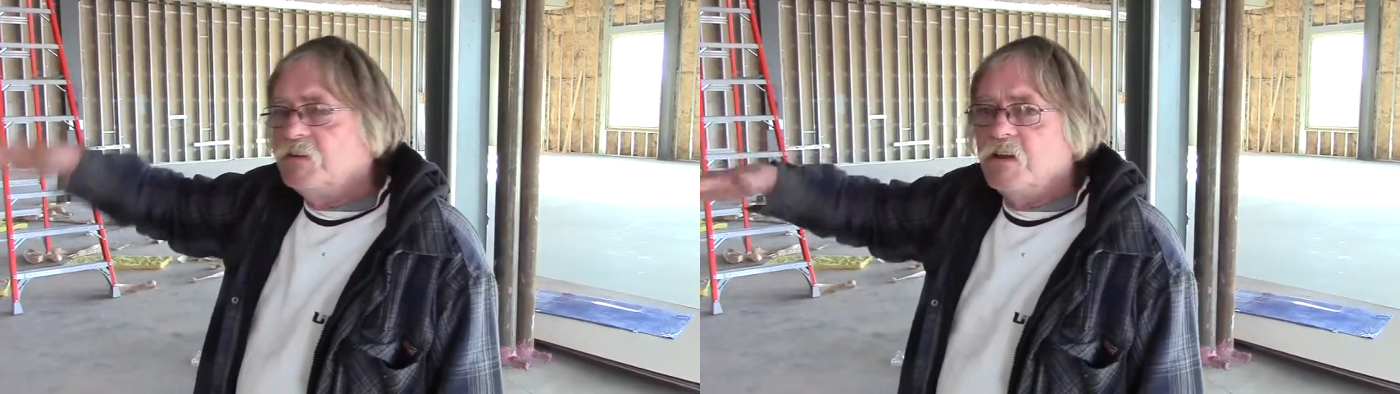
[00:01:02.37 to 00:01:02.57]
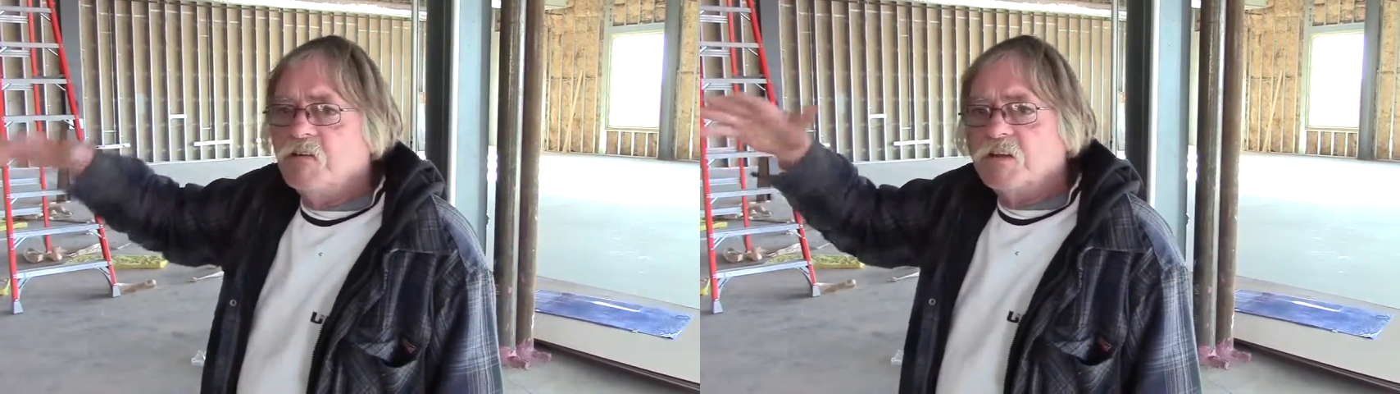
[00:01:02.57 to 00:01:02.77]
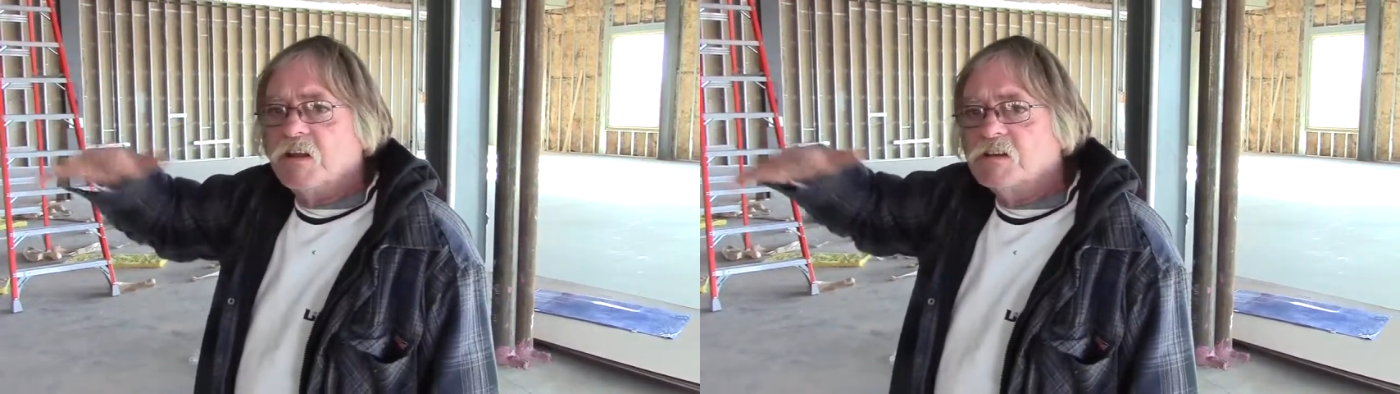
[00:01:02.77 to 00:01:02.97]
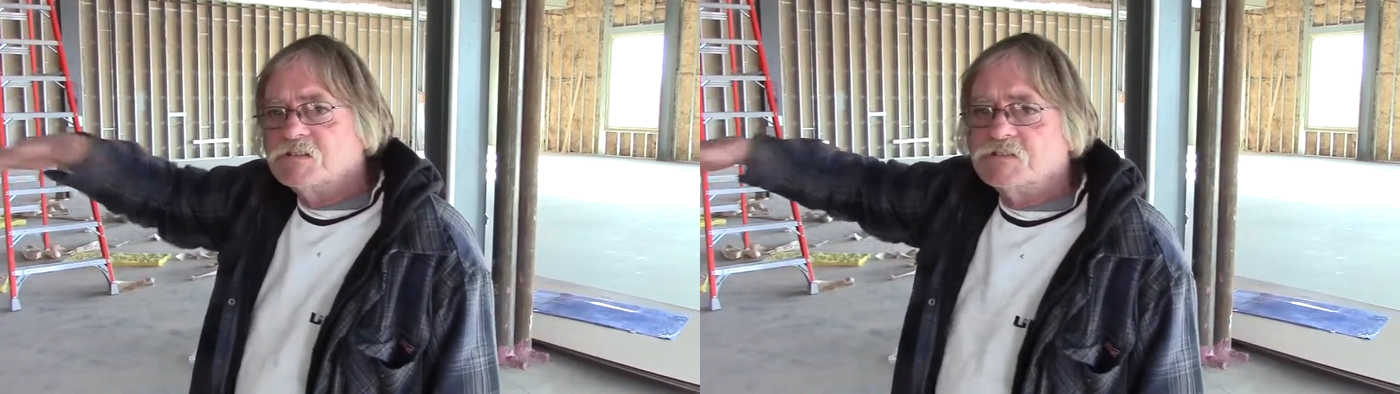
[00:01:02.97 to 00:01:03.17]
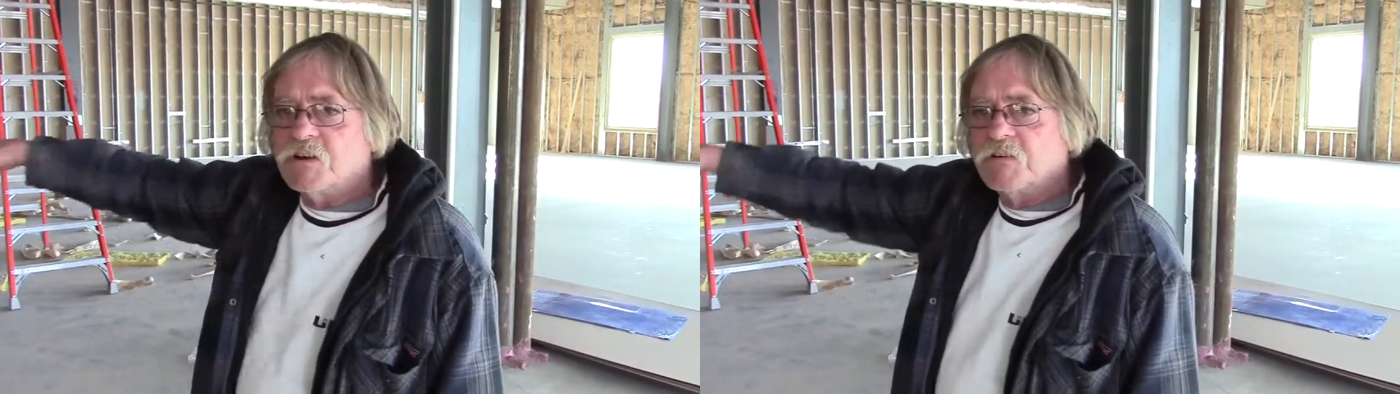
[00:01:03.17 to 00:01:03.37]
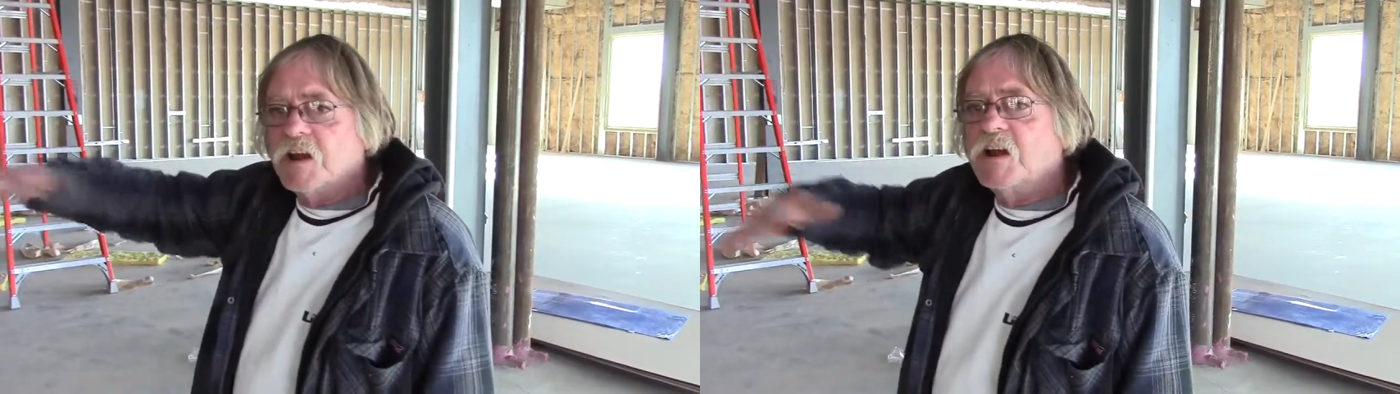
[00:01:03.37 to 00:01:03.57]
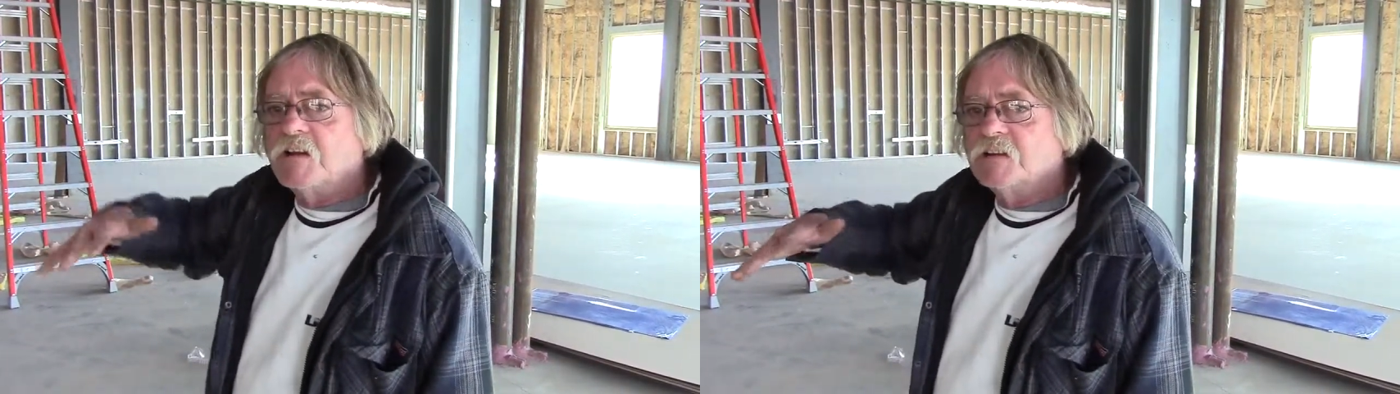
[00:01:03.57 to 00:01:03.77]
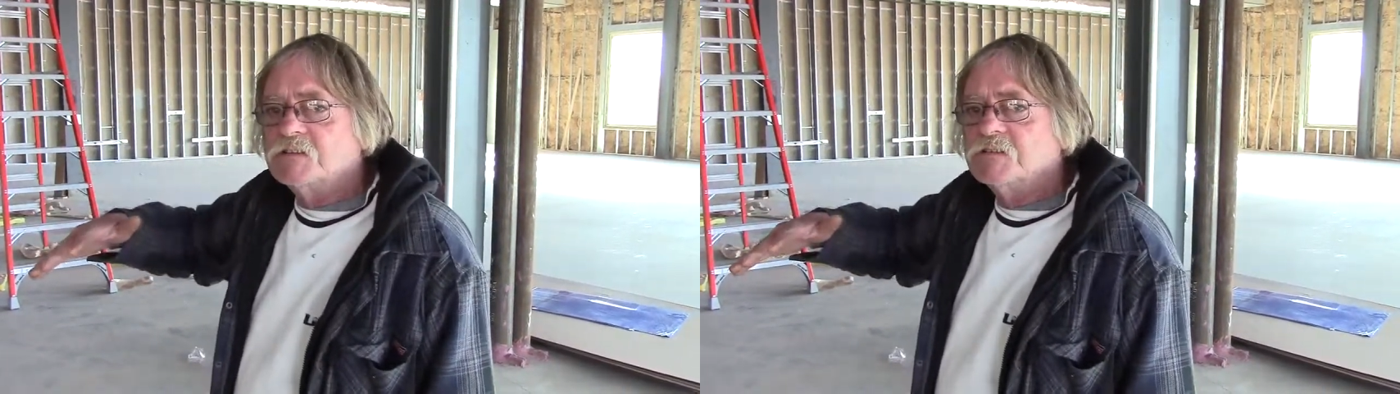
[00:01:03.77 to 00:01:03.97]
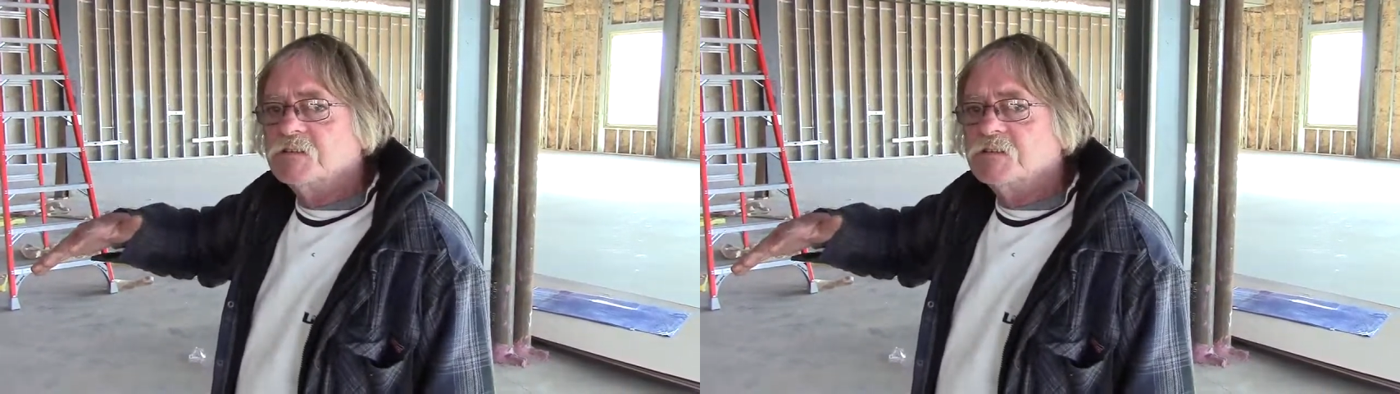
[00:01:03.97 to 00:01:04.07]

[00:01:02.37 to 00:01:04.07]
unit does certain areas.